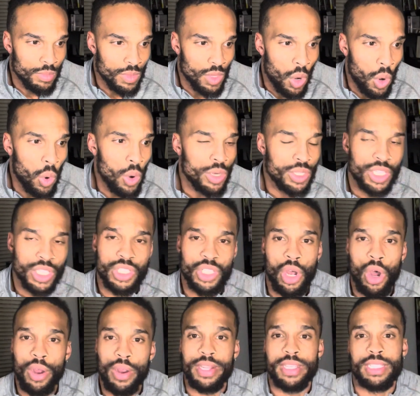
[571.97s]
or just
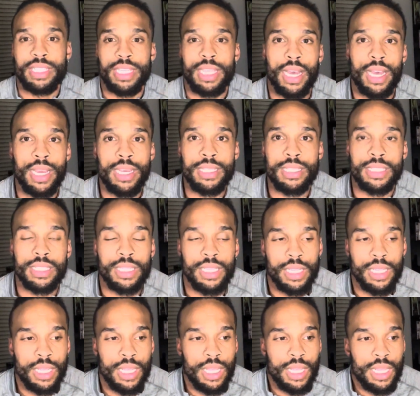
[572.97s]
talking to guys,
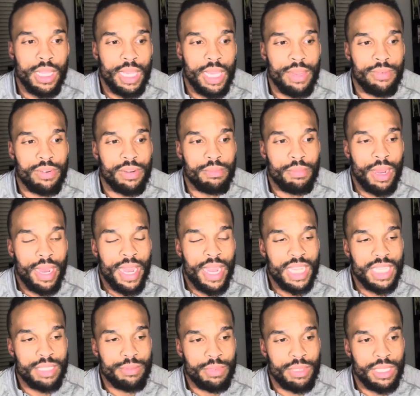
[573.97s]
it
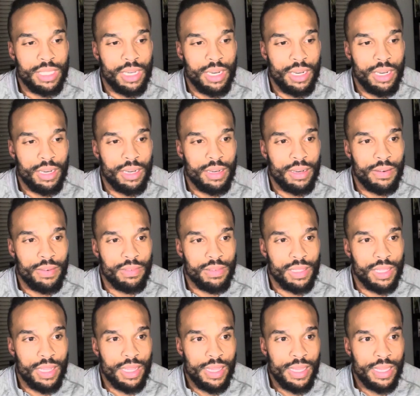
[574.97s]
reminds me of,
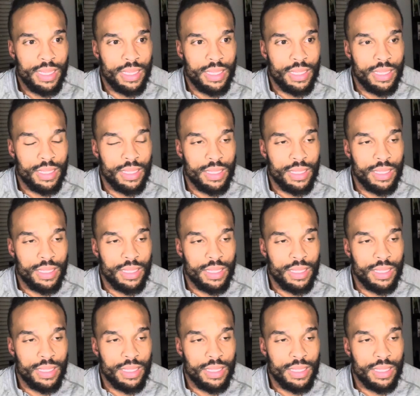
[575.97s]
like,